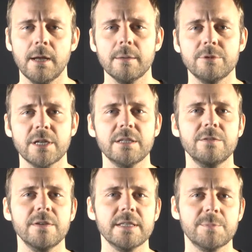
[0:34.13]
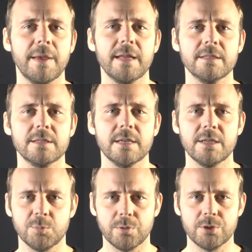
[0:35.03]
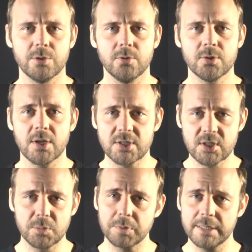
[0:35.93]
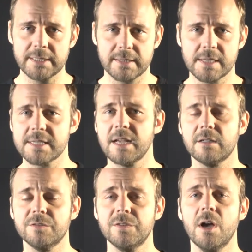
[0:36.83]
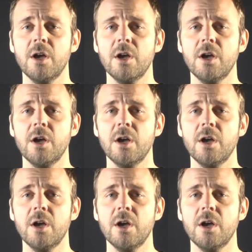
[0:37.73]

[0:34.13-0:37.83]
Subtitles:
Objective expanse has produced a split in the self